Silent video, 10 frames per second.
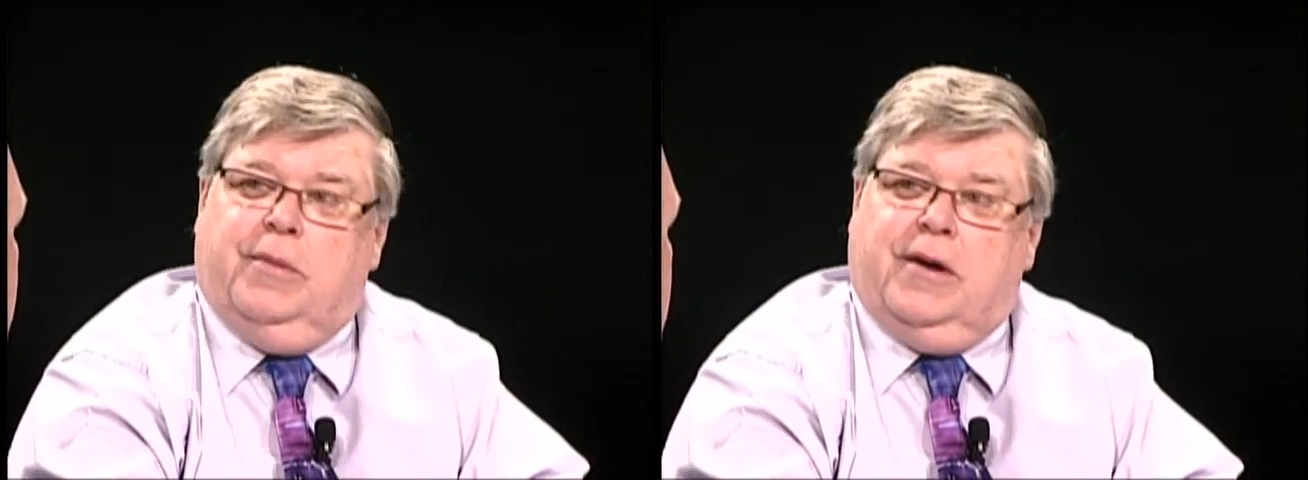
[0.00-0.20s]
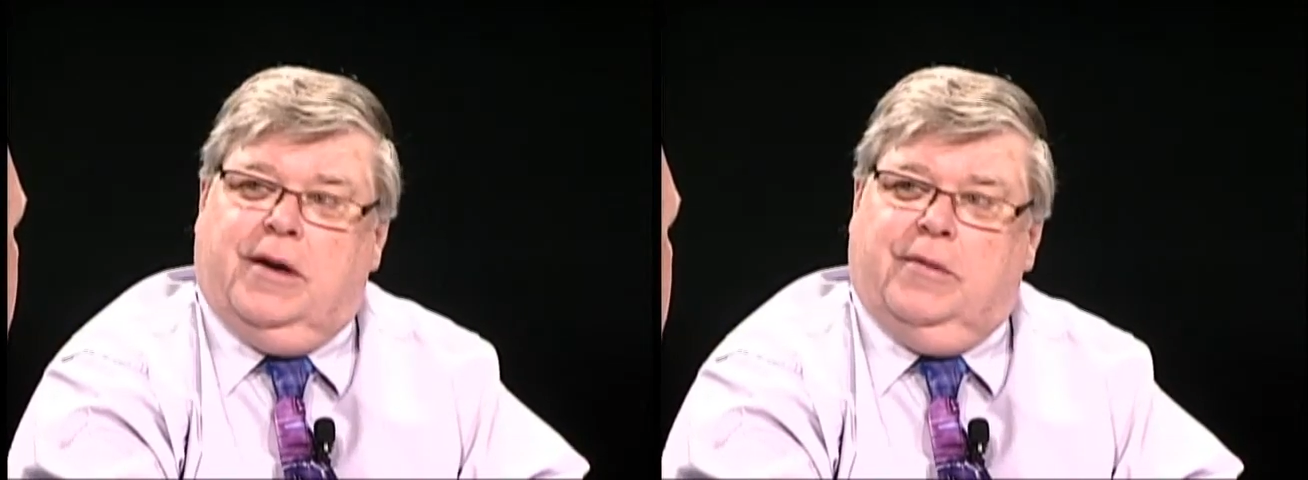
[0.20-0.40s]

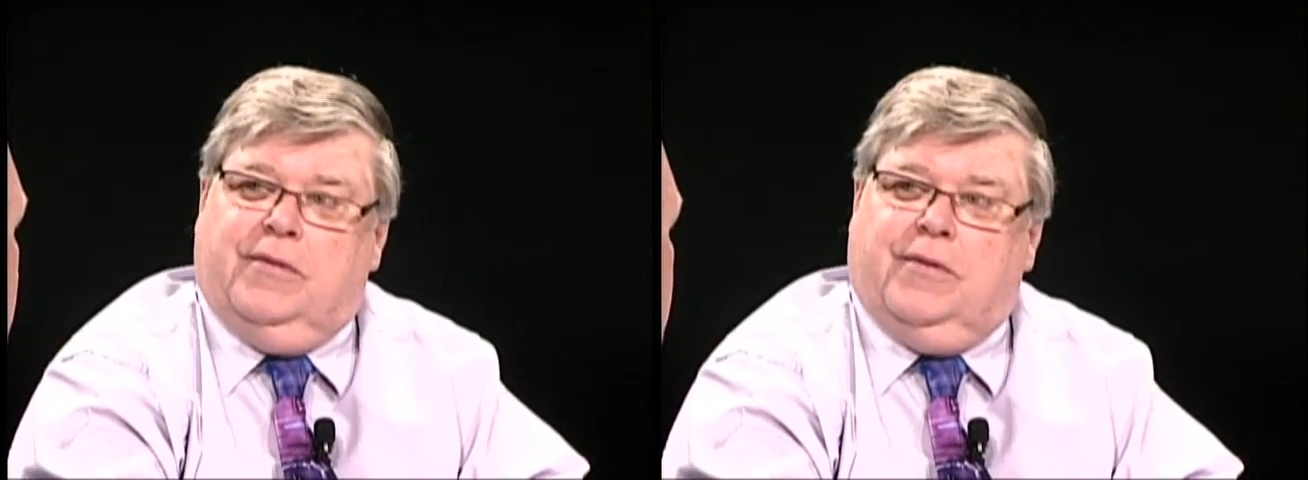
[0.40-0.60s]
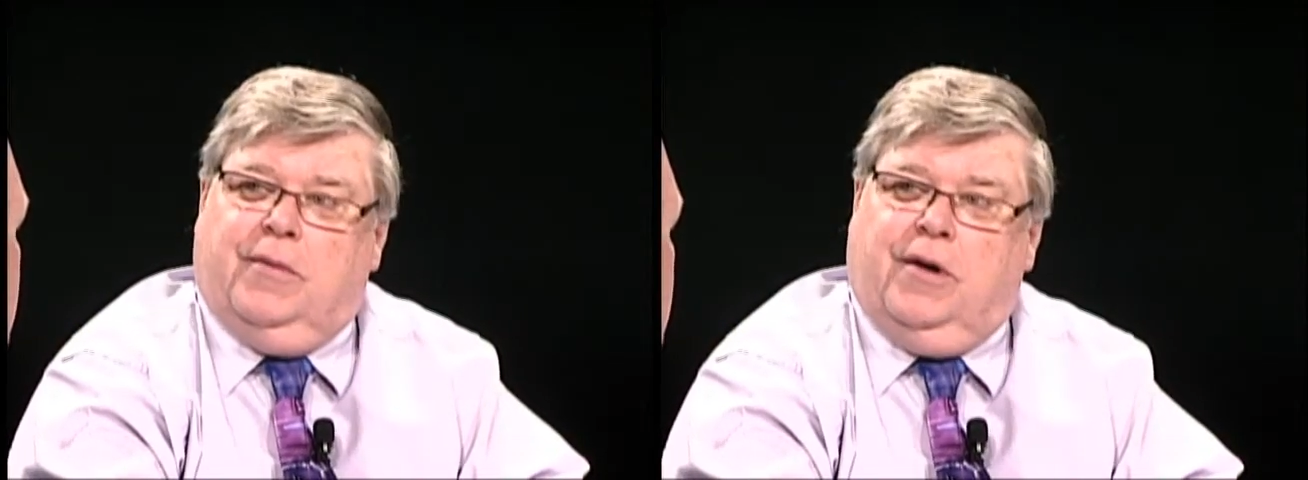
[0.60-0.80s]
be
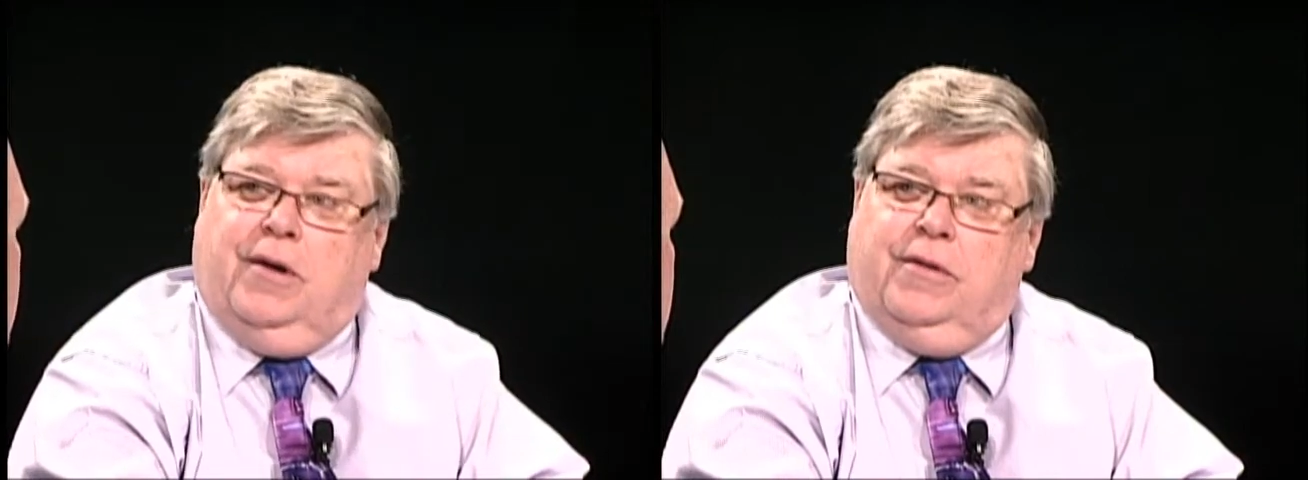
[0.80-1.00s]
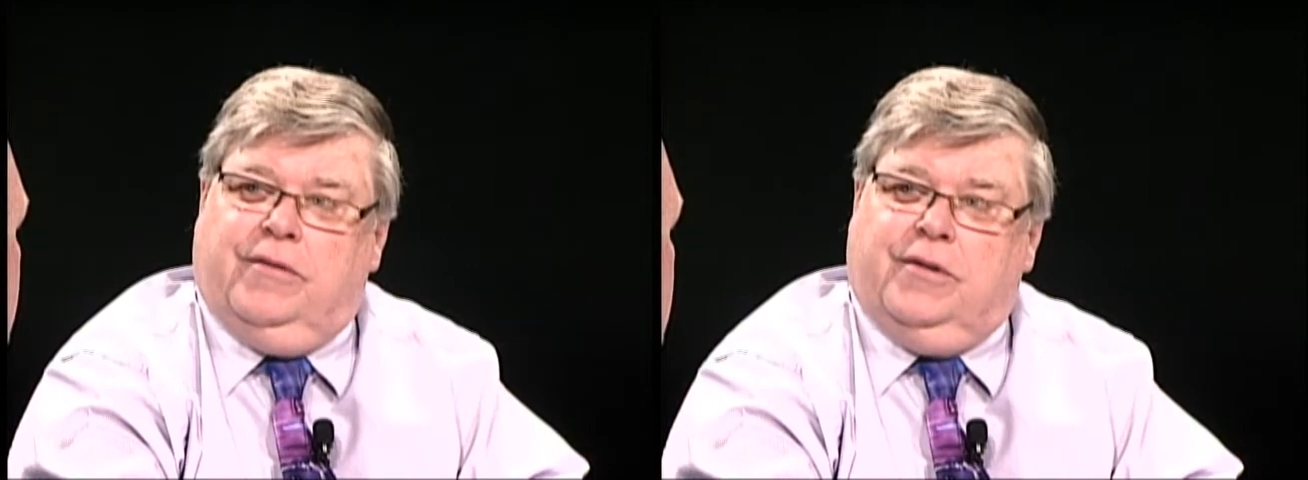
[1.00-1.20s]
coming from
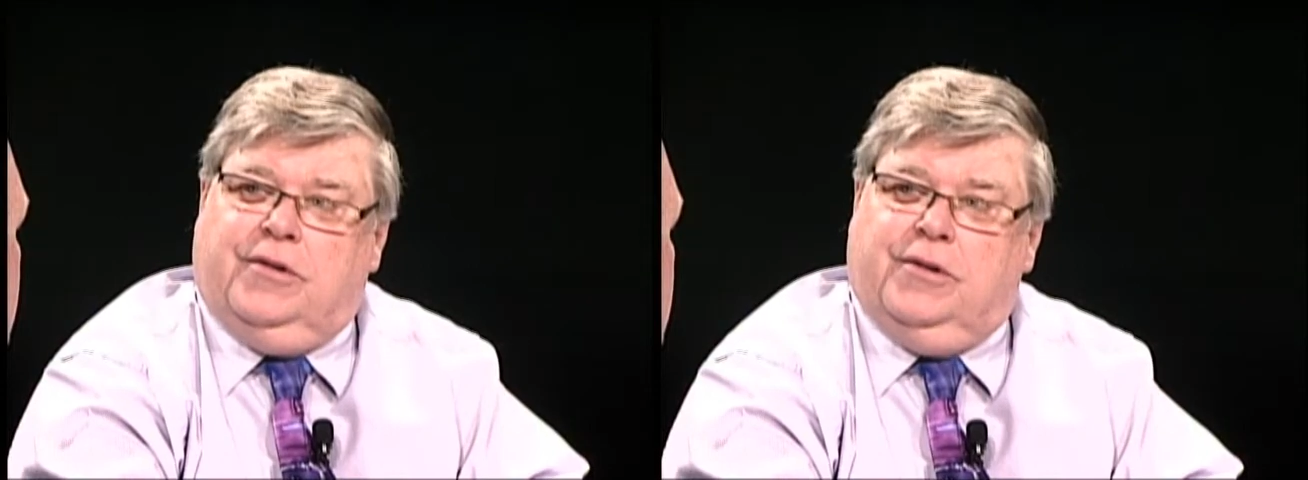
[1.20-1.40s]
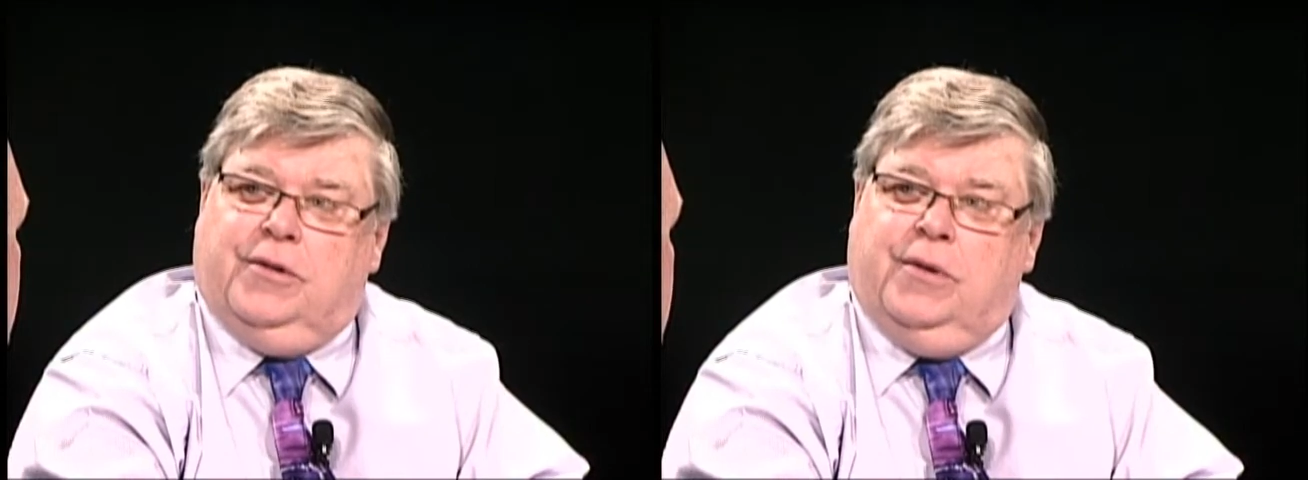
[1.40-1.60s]
all over
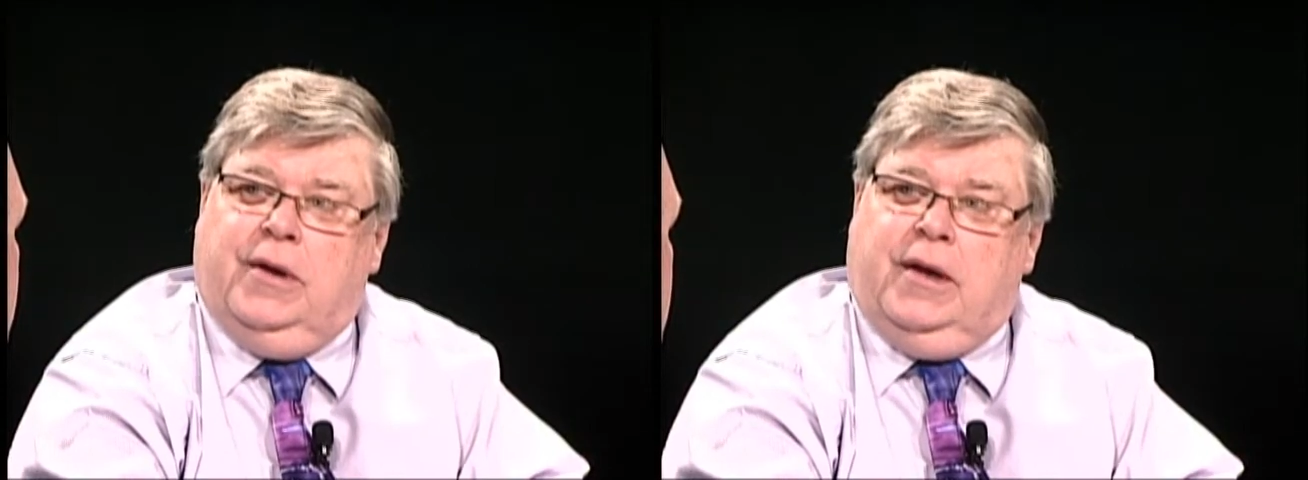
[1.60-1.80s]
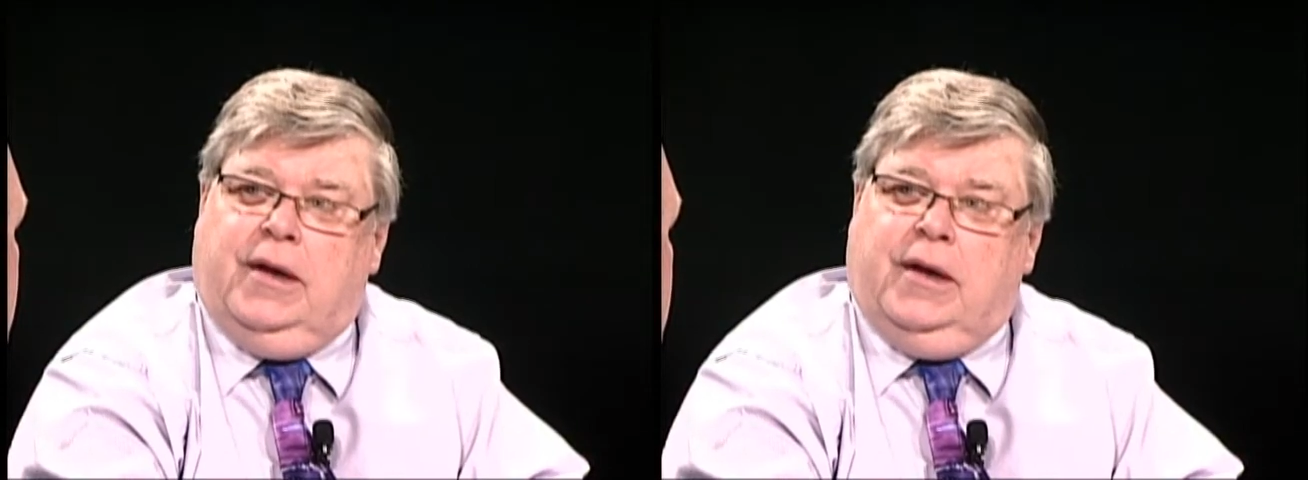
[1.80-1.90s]
to